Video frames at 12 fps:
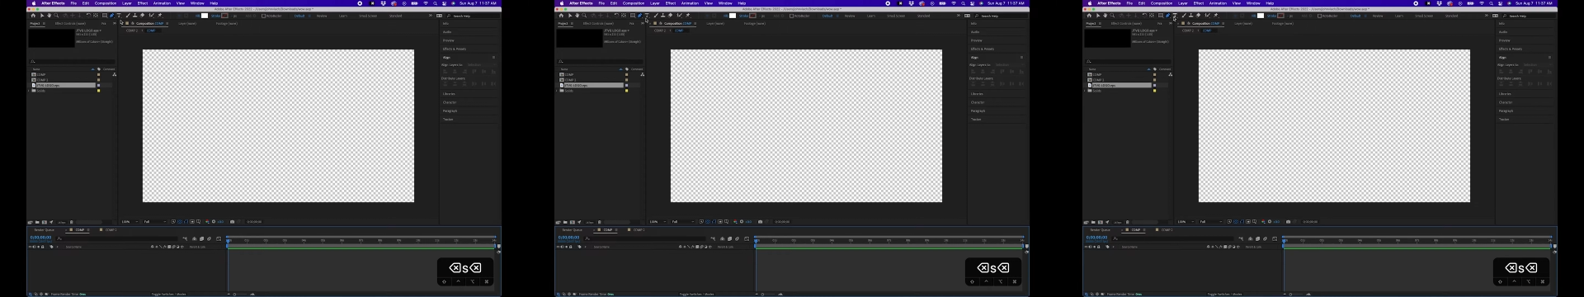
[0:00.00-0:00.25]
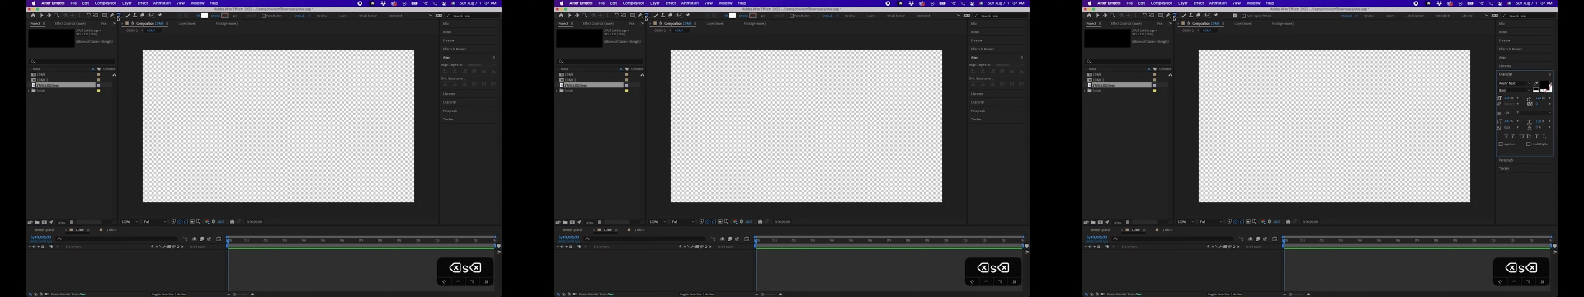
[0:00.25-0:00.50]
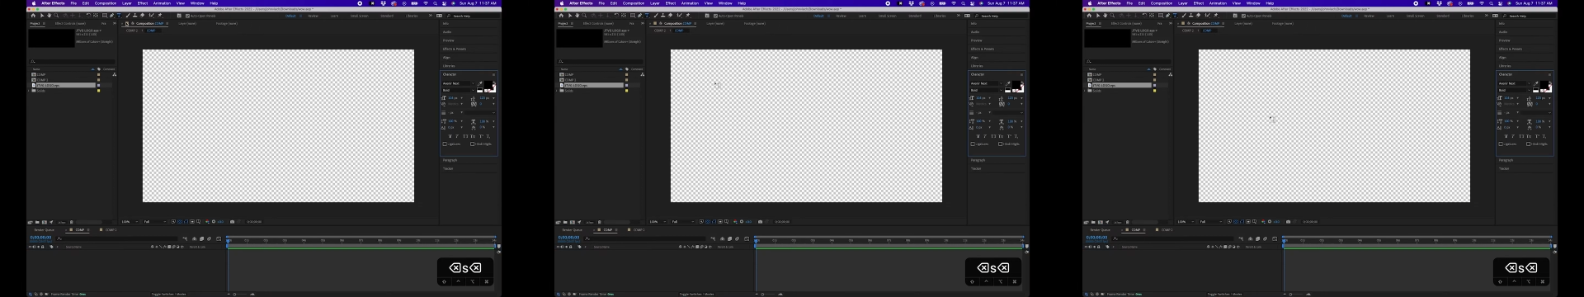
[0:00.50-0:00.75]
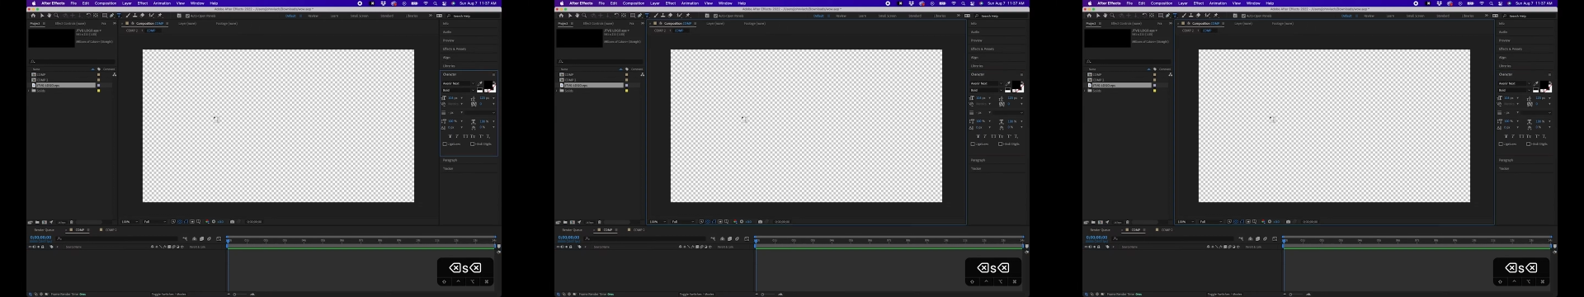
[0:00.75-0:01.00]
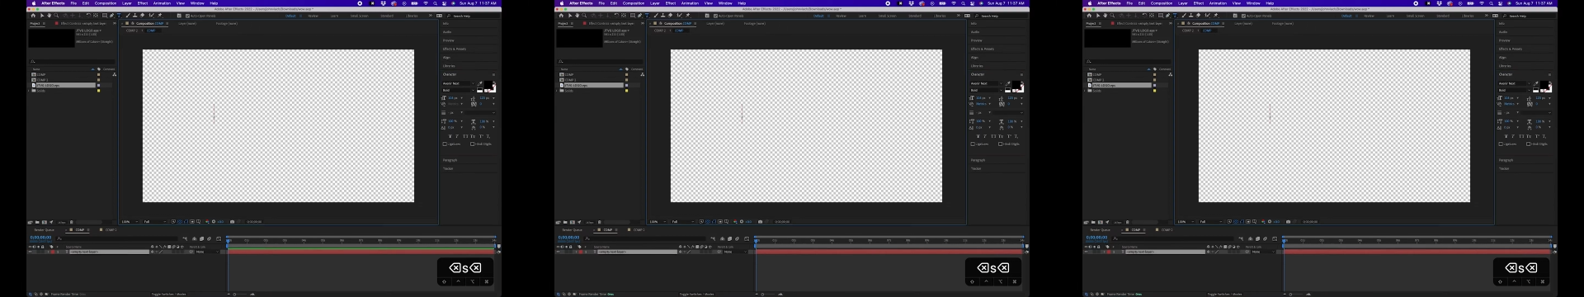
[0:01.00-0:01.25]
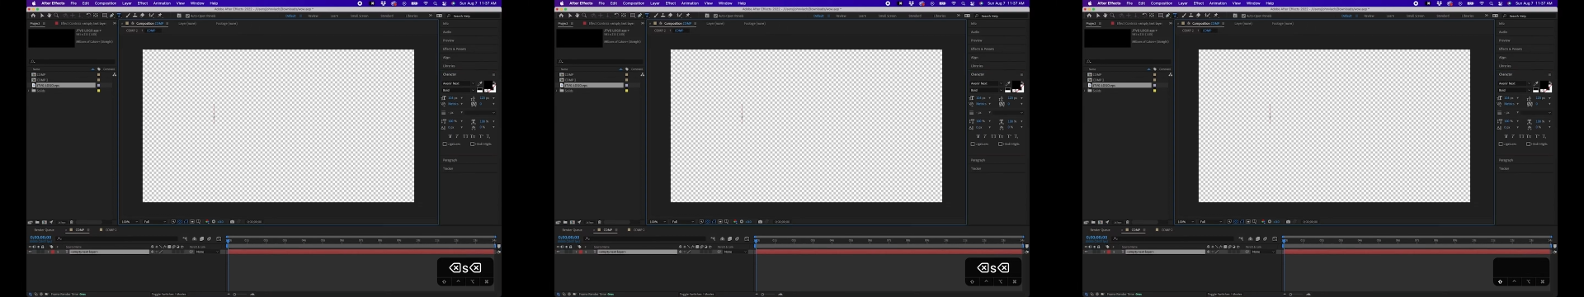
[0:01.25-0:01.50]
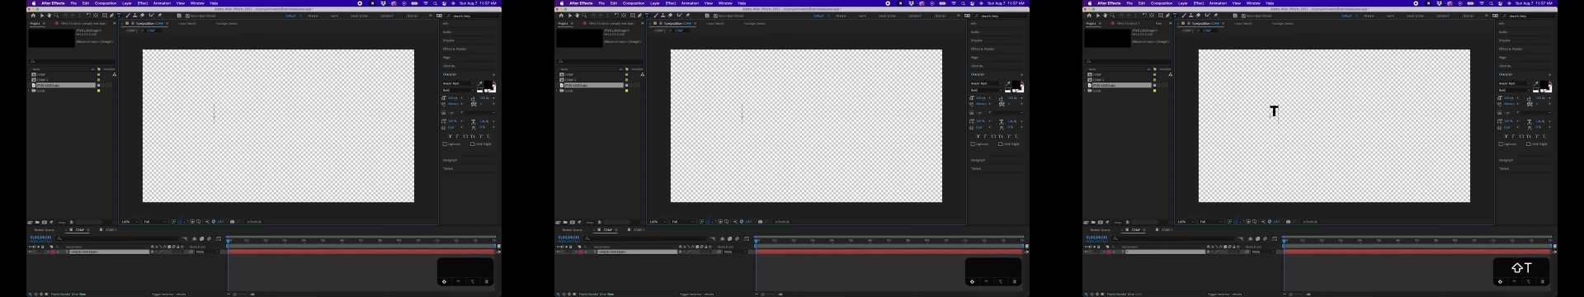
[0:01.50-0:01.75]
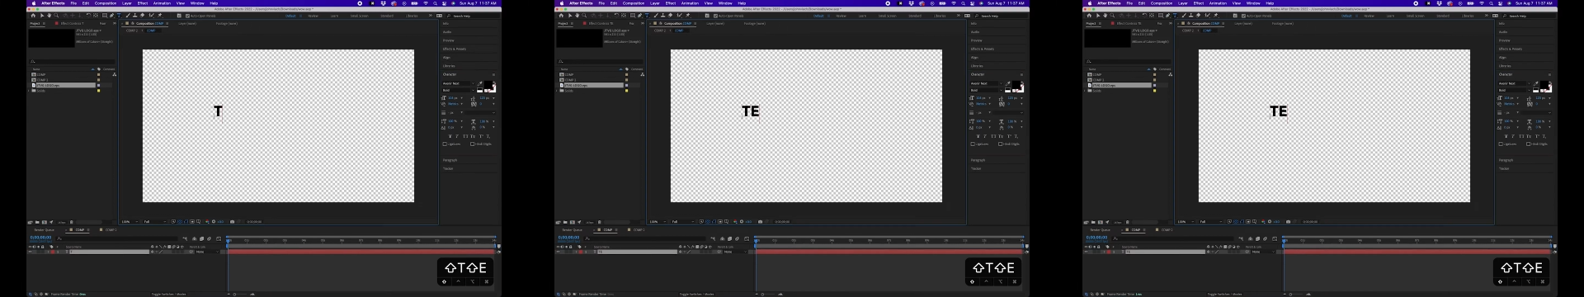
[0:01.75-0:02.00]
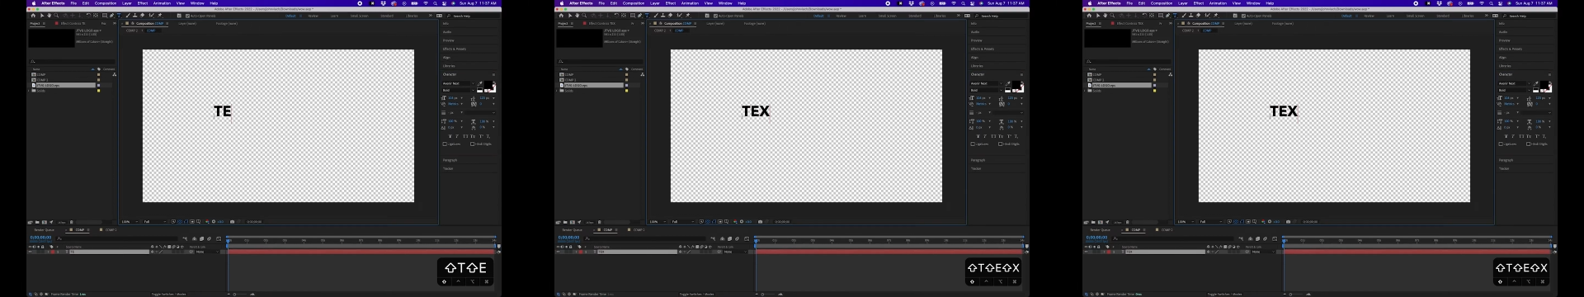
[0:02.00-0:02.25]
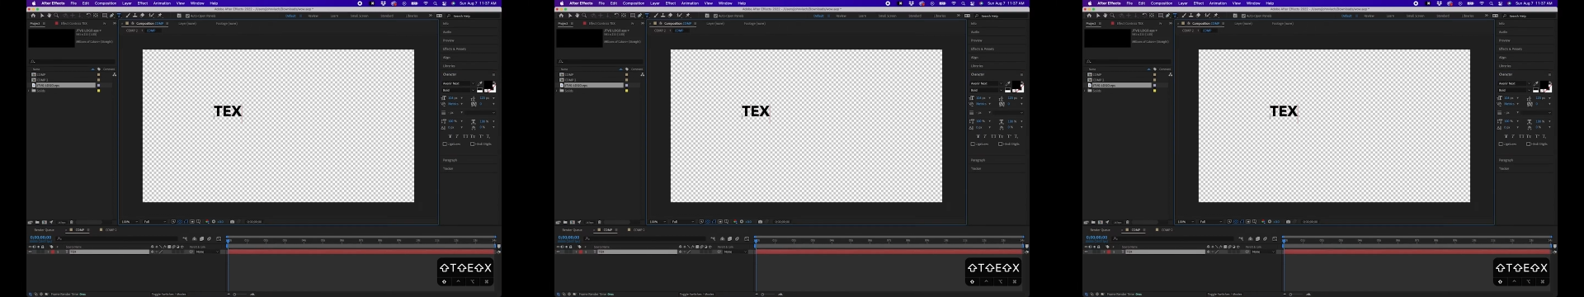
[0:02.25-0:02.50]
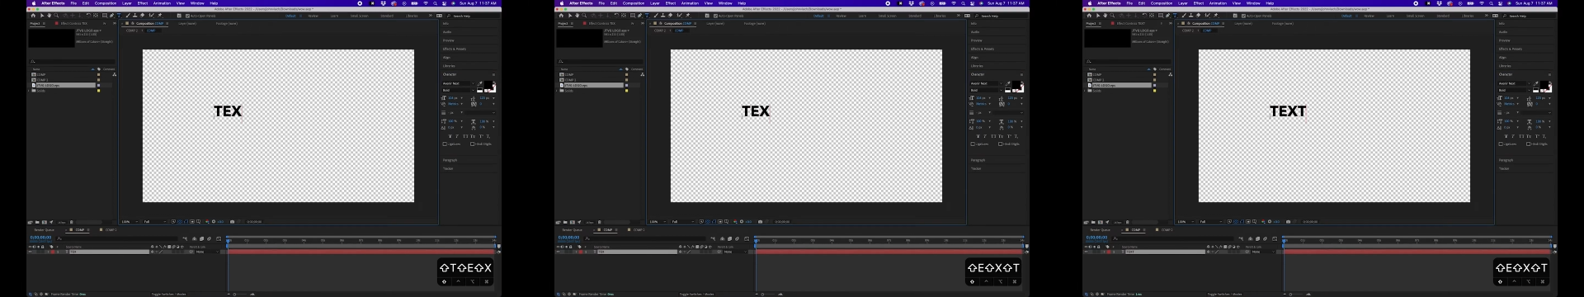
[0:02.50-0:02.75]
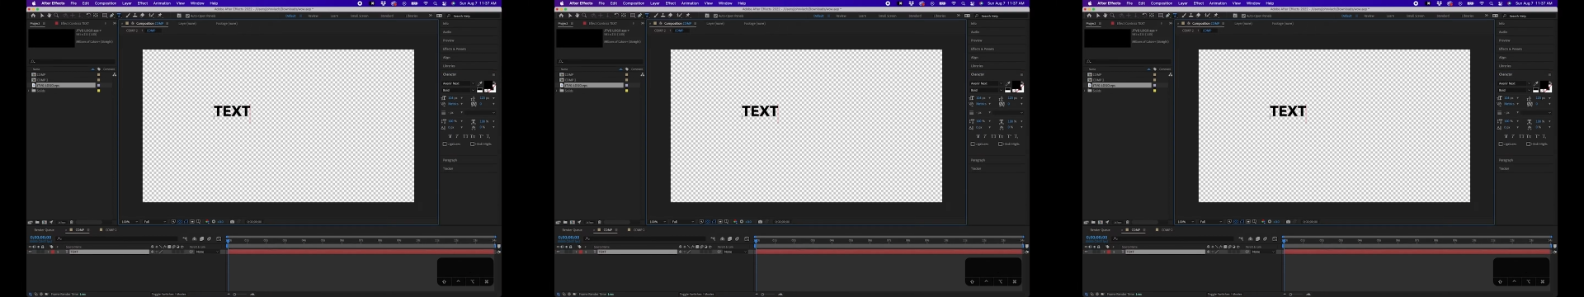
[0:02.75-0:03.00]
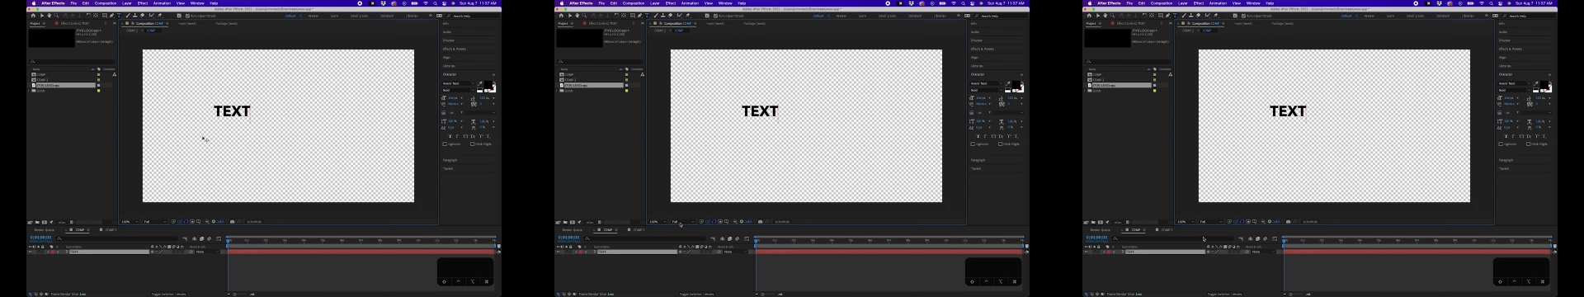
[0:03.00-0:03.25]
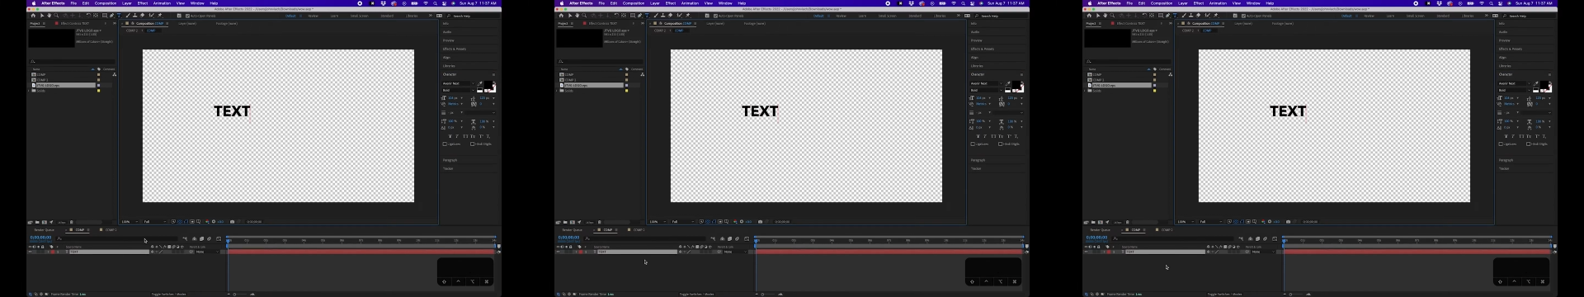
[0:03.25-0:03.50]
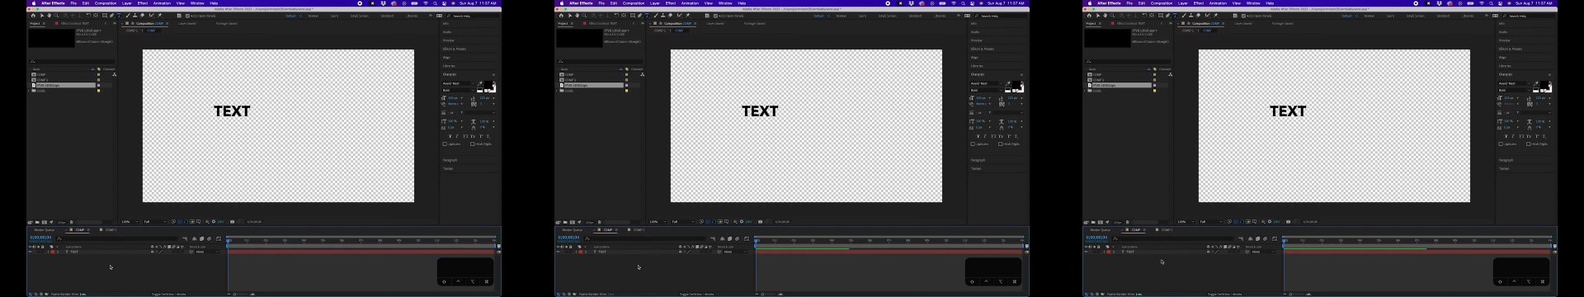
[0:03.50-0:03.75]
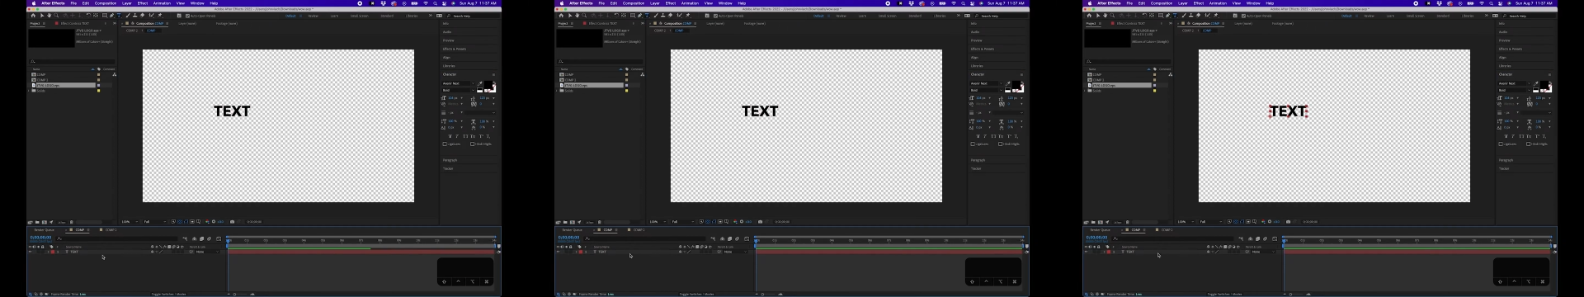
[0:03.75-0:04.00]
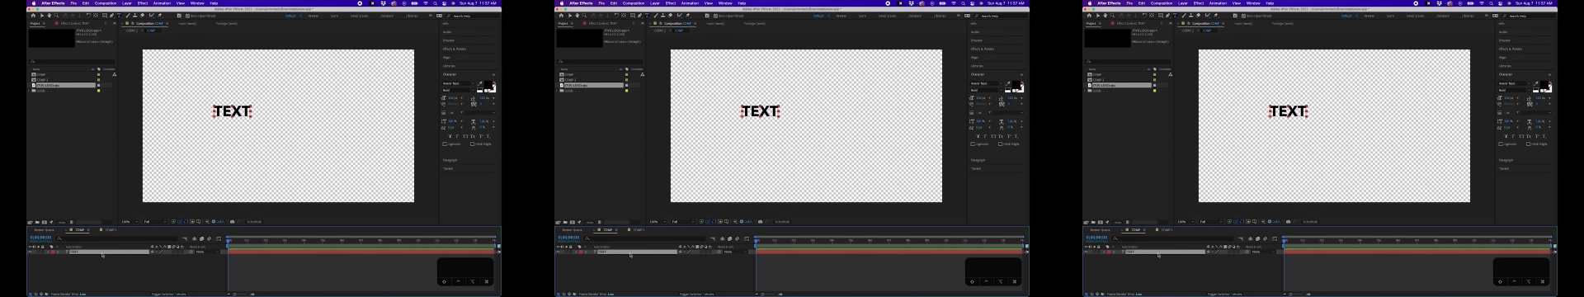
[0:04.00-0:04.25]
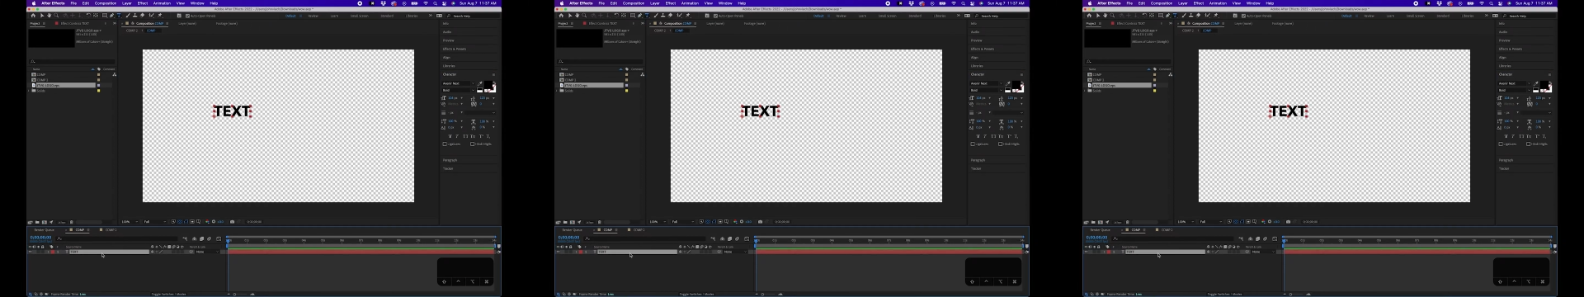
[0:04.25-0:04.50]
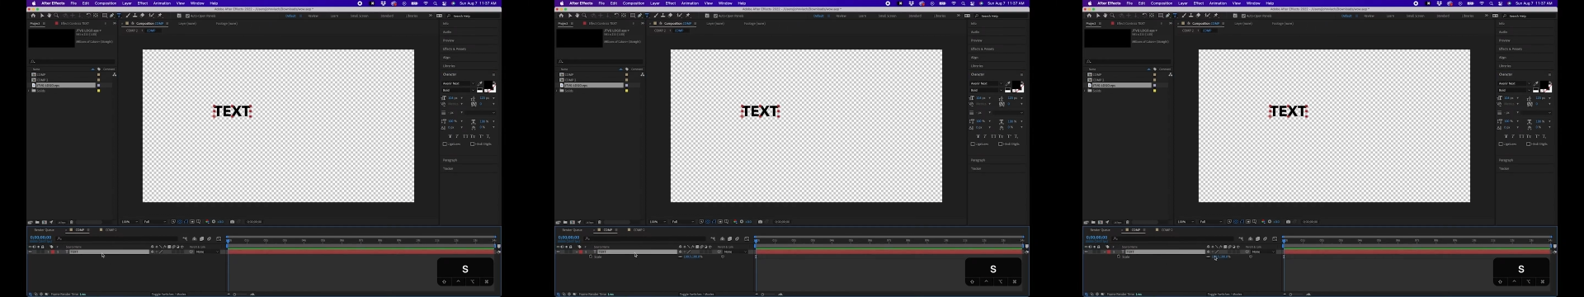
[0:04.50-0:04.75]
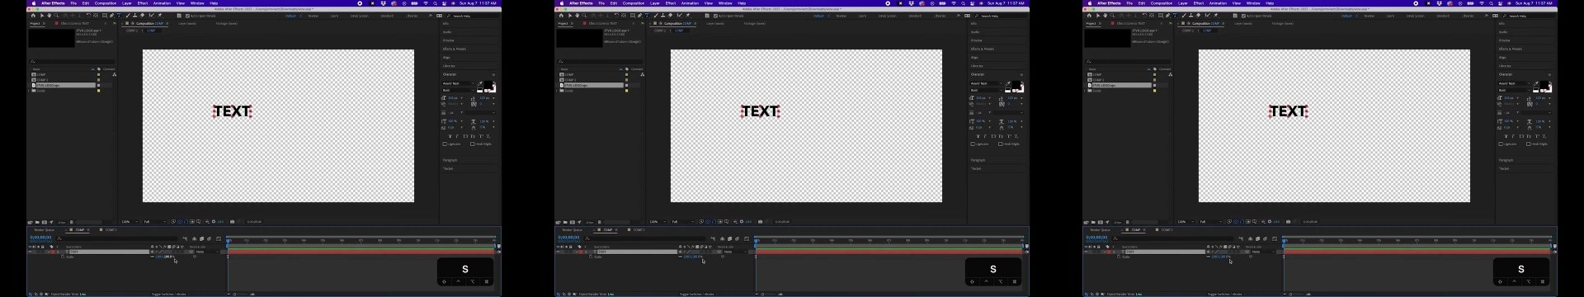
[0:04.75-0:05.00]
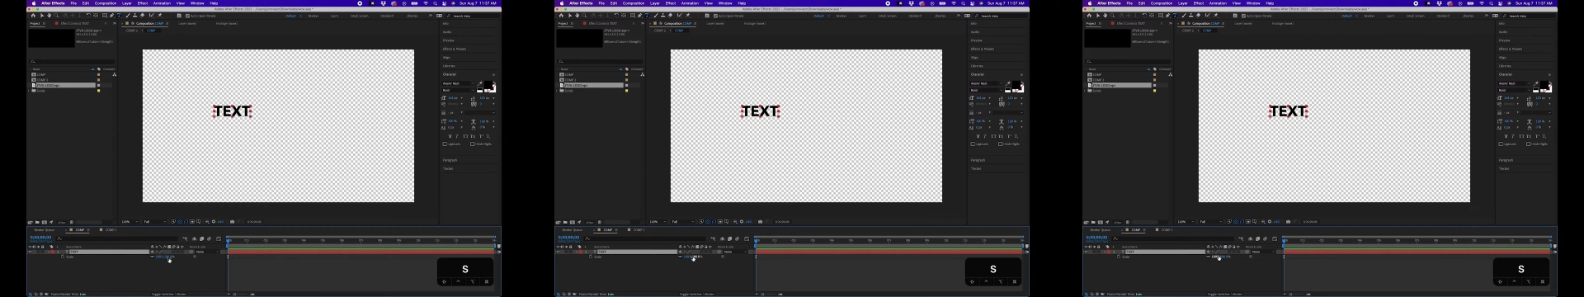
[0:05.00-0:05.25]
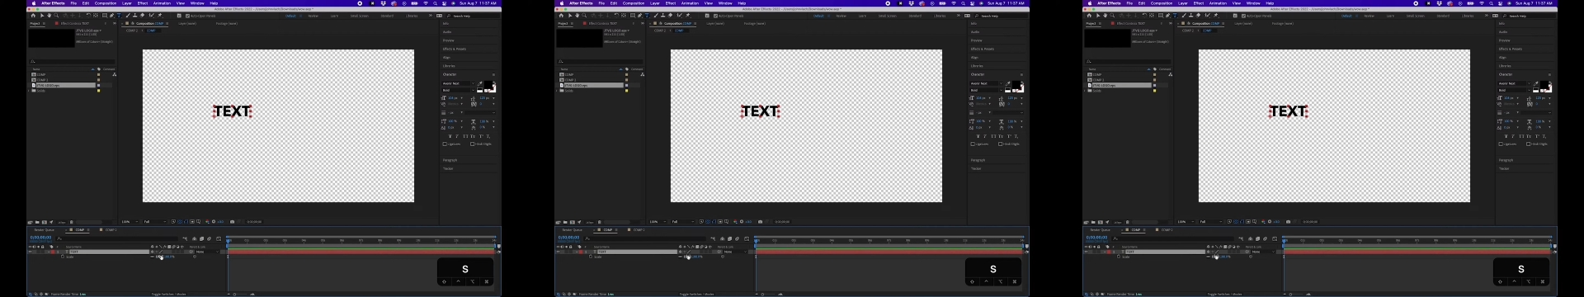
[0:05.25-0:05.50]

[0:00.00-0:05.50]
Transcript: Nobody's mouth can be seen.